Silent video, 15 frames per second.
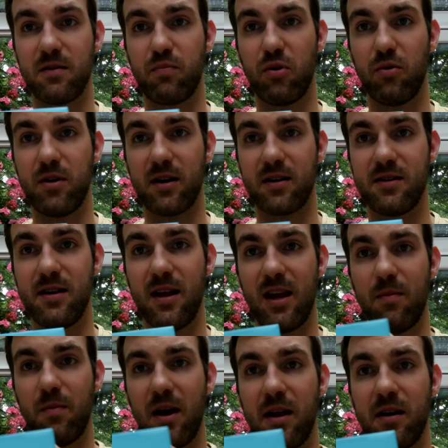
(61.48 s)
product name
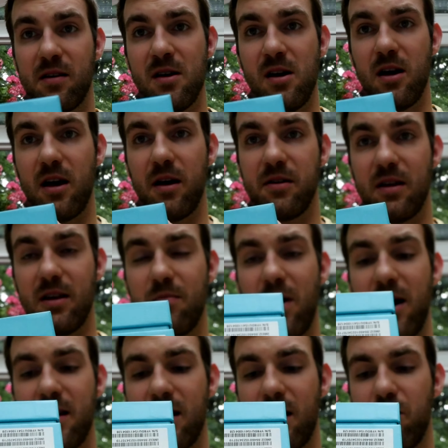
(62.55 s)
and the
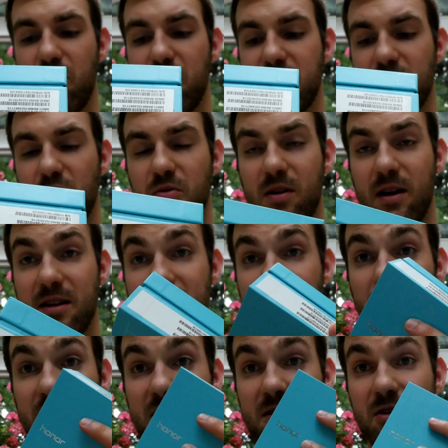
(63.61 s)
EMI numbers, so you guys know
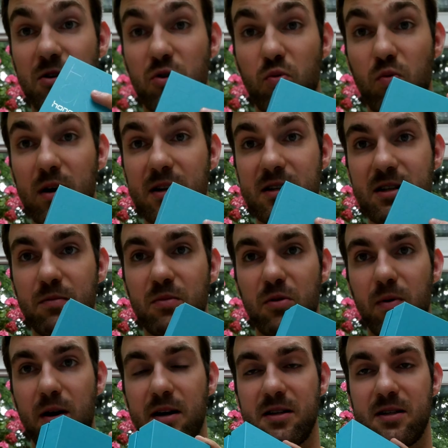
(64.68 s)
this is a dual SIM
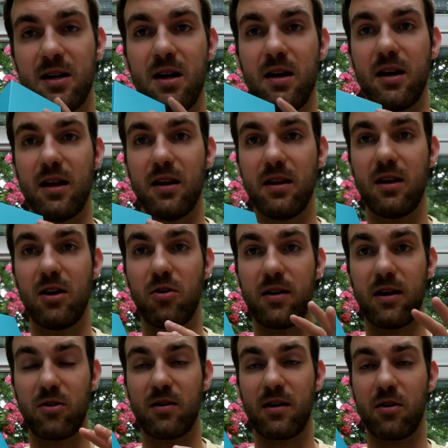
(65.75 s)
device in here
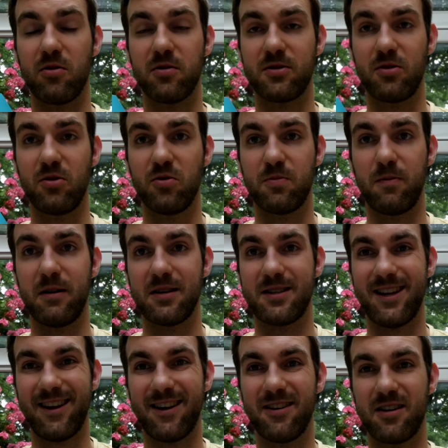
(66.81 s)
that you can also use with a
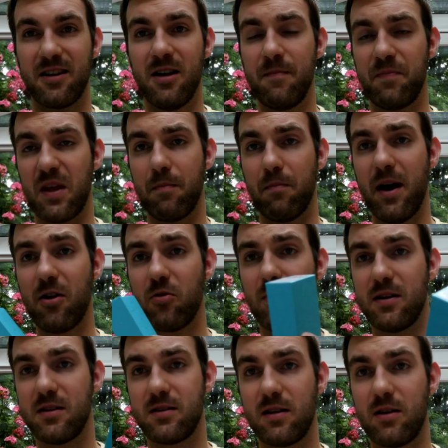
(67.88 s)
second micro
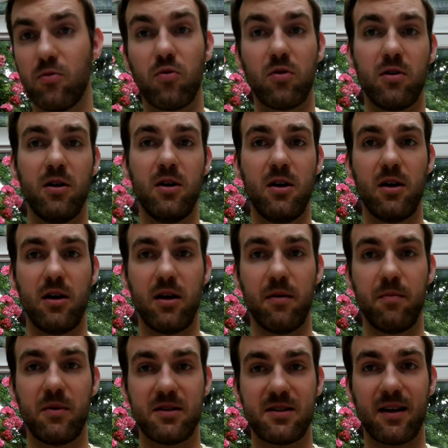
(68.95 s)
SD, or
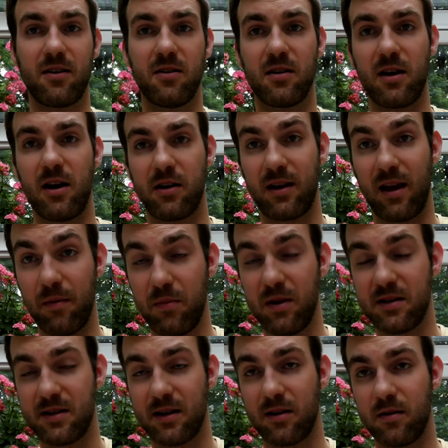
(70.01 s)
the second card can be a
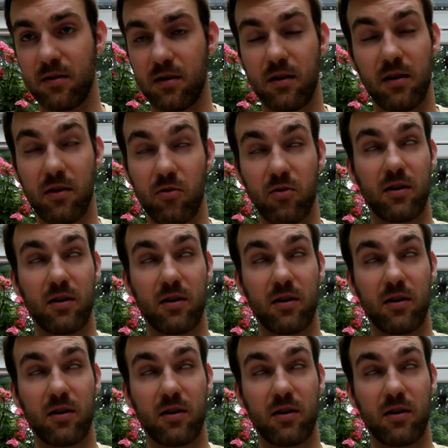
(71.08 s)
second or